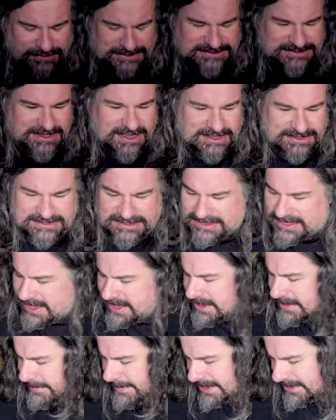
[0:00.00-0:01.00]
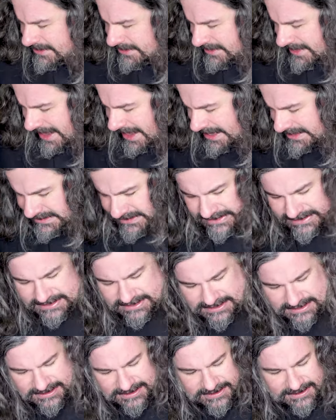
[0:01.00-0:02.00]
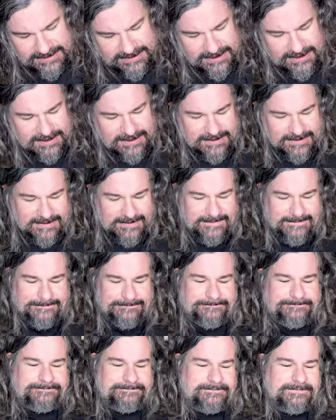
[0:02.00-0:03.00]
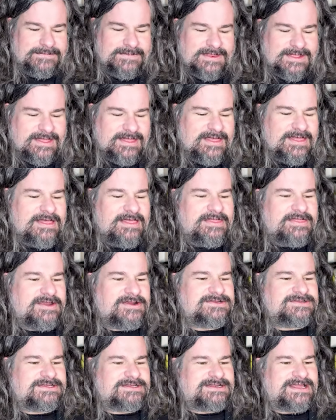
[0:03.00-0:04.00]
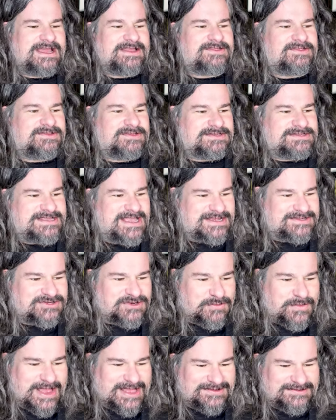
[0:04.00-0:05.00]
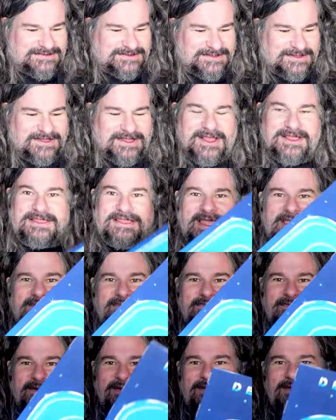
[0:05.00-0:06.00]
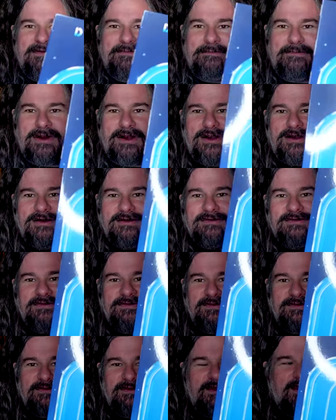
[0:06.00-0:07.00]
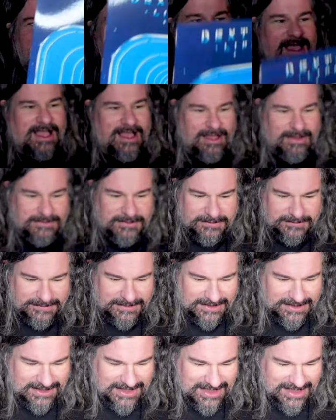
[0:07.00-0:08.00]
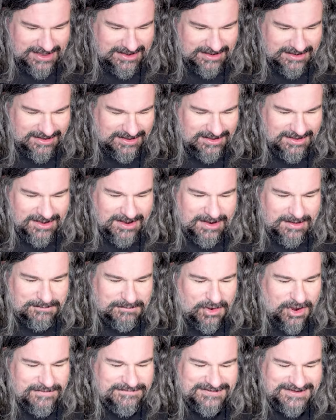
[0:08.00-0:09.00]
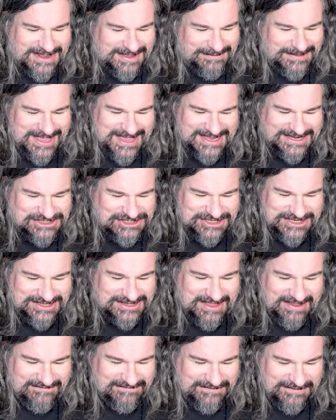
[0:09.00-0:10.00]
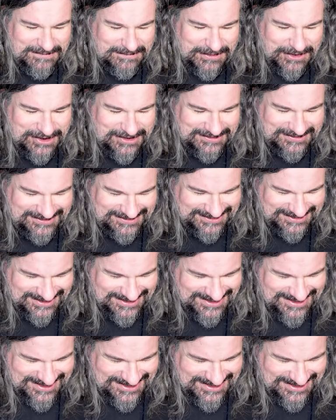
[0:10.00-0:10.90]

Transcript: What's not to like about that? There's the Dexter Wansel Life on Mars album. Again, prophet named KG, Life on Mars.